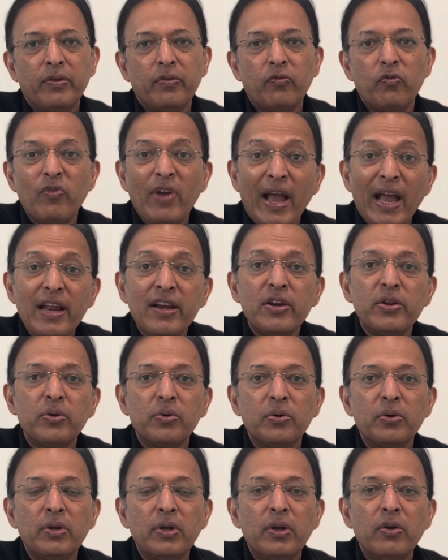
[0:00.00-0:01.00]
Value
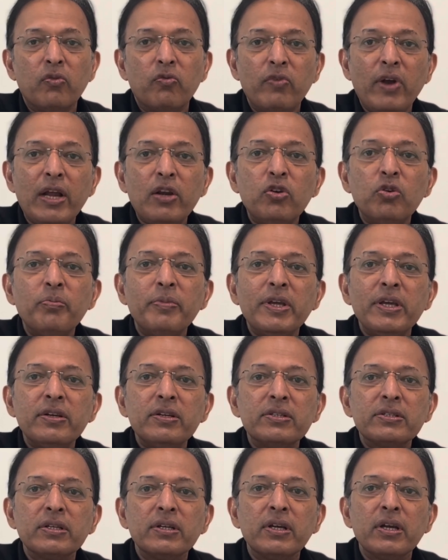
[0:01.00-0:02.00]

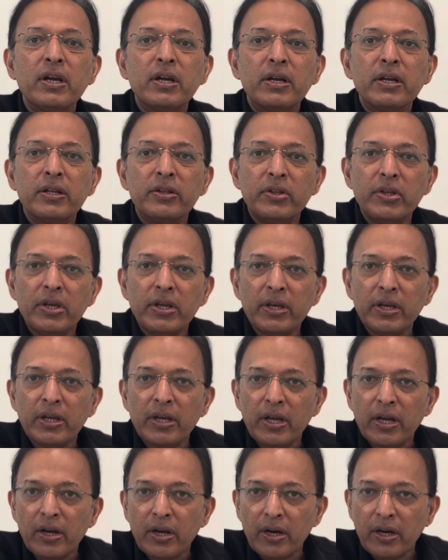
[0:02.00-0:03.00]
means the
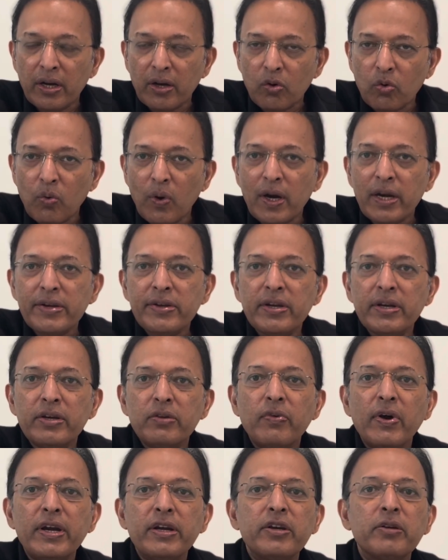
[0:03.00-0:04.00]
quality
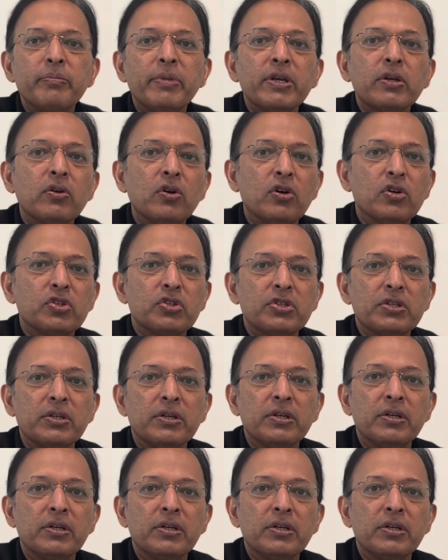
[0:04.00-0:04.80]
divided by cost,